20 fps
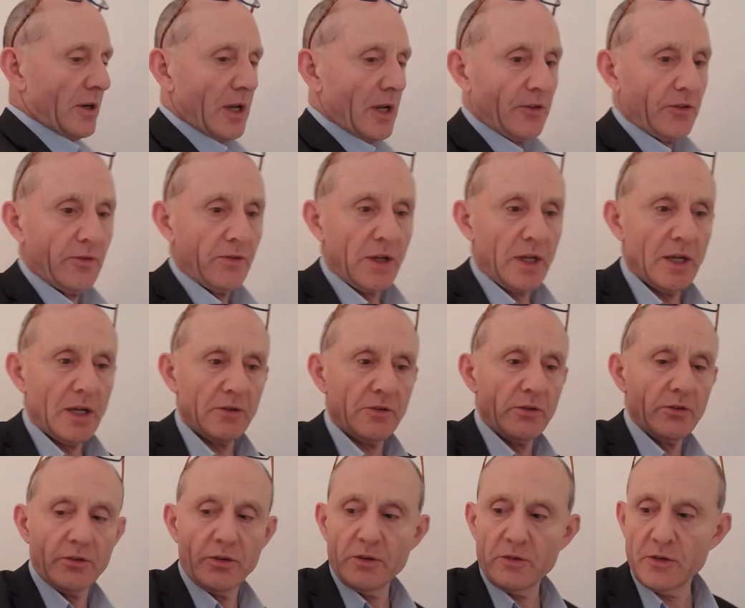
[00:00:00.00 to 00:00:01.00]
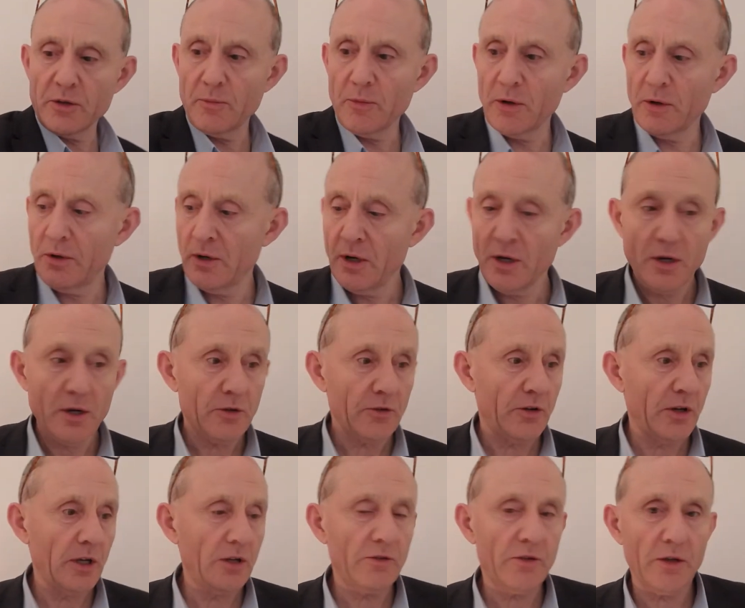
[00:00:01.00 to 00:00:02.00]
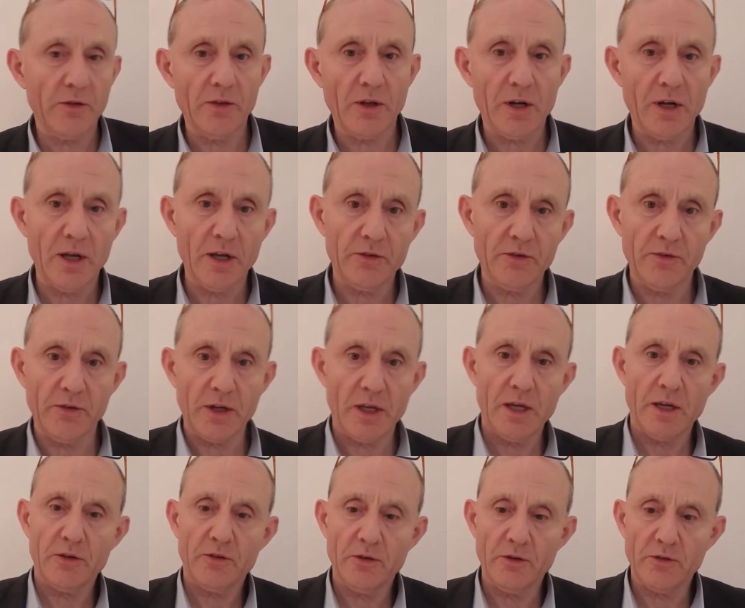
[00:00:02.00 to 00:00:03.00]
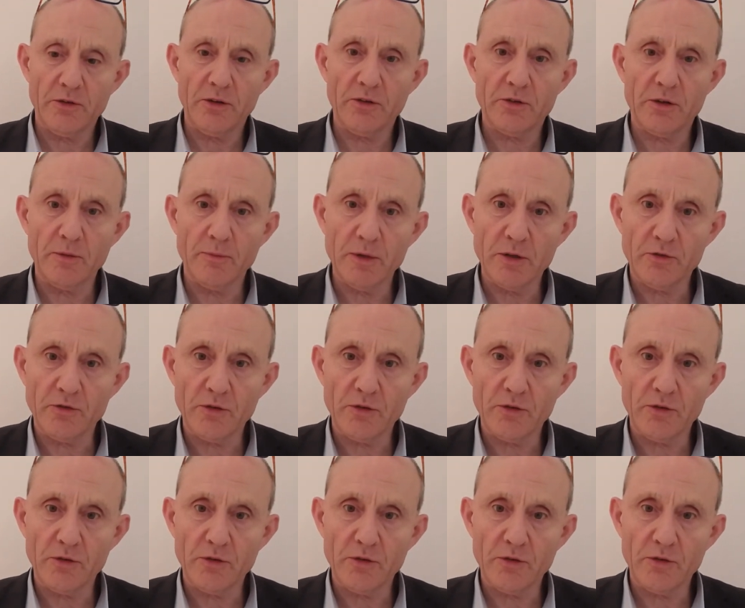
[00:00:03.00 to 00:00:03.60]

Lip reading: classification system, or changing the classification system in